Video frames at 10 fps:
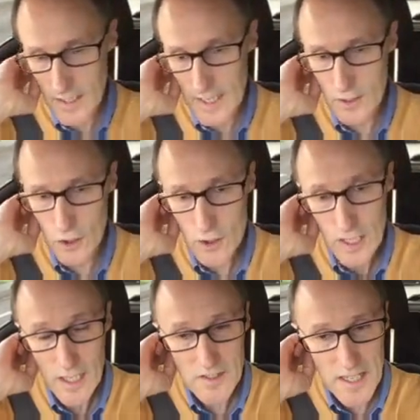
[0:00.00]
And just,
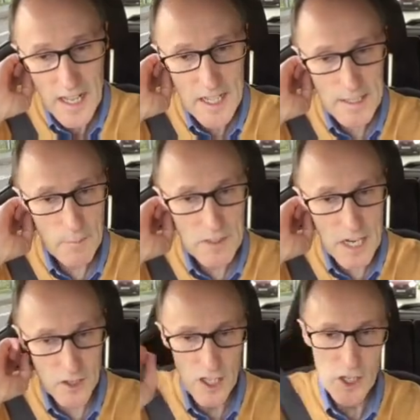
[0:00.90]
I'll say, the
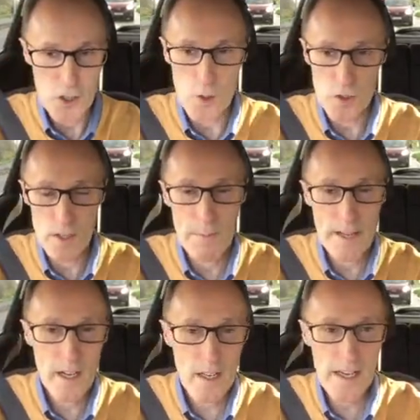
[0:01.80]
temptation is use the
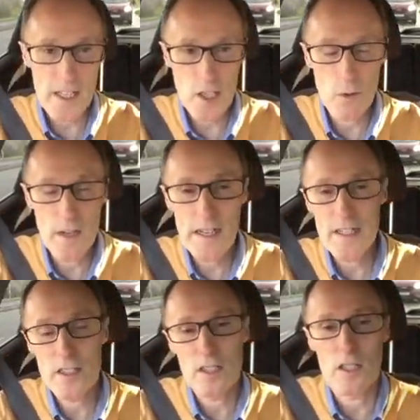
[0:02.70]
middle lane and go ahead,
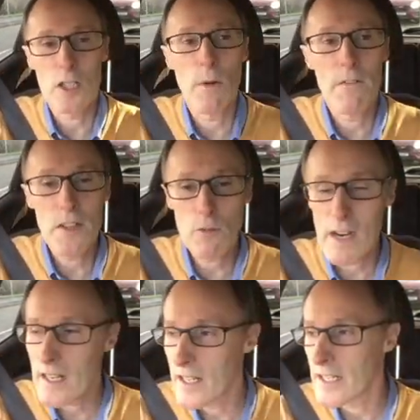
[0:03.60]
because I've come off in the
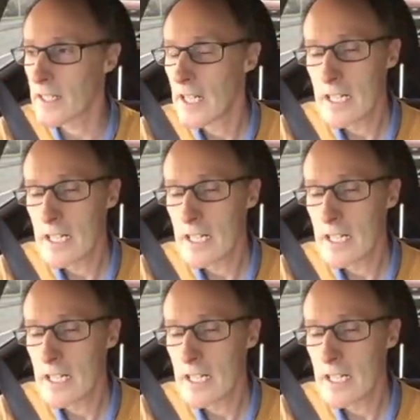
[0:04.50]
right lane.